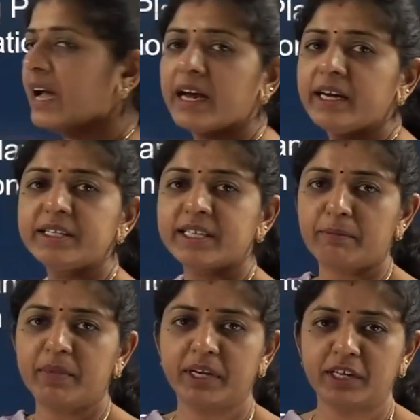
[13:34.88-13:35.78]
and its
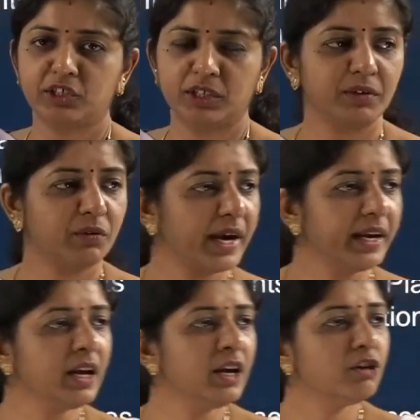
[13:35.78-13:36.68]
application,
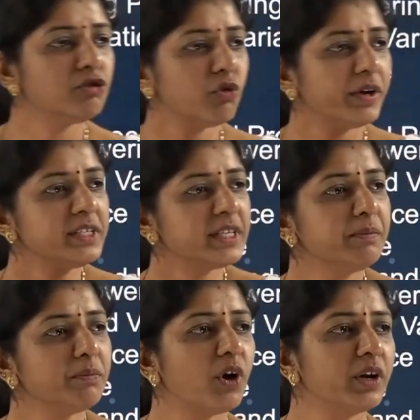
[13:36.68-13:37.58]
right? So it's
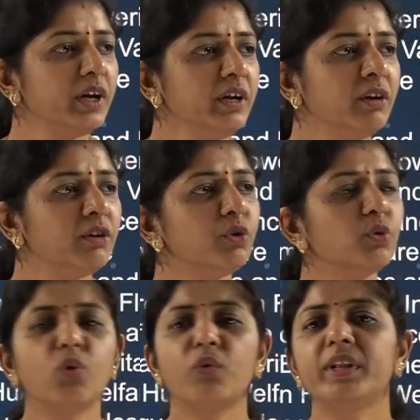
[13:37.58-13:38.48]
important
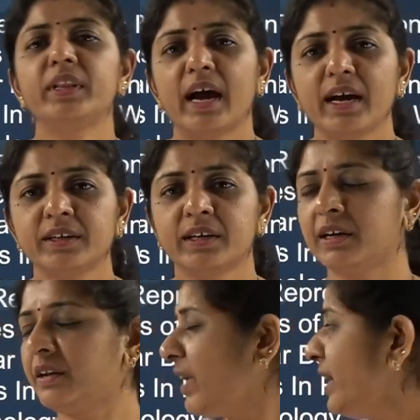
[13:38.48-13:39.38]
to go with that,
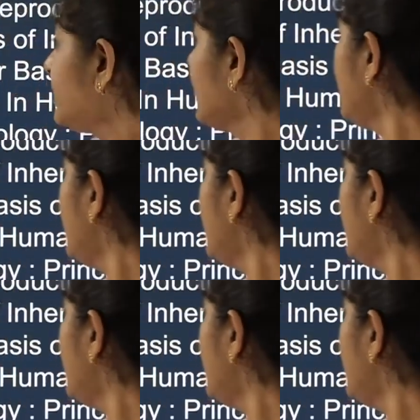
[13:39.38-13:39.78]
right?